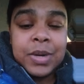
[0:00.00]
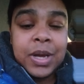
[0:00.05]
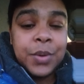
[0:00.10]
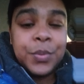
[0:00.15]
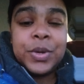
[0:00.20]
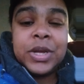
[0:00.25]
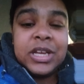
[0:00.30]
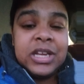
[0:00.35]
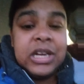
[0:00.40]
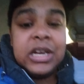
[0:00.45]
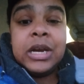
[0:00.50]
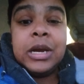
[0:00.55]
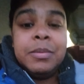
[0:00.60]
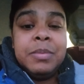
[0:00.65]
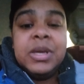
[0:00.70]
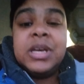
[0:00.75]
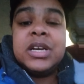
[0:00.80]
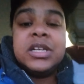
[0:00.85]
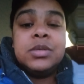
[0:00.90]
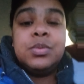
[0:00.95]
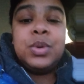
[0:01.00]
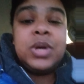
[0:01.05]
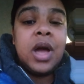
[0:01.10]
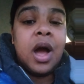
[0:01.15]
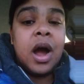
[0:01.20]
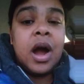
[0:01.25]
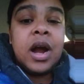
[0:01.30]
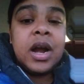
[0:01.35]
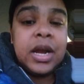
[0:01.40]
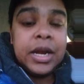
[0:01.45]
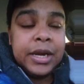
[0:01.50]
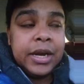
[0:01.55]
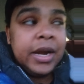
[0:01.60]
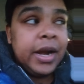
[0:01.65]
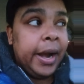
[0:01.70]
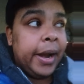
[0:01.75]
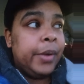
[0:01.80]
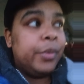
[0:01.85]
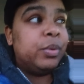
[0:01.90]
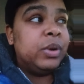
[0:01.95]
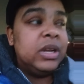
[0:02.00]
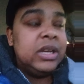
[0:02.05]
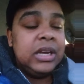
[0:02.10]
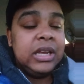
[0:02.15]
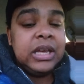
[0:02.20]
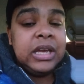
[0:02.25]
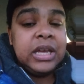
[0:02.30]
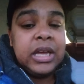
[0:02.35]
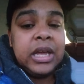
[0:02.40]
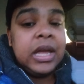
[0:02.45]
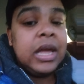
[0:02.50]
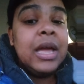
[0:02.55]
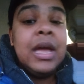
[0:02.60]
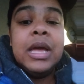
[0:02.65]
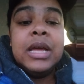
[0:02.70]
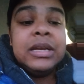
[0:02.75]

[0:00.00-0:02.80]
Now we here because we are here, and we did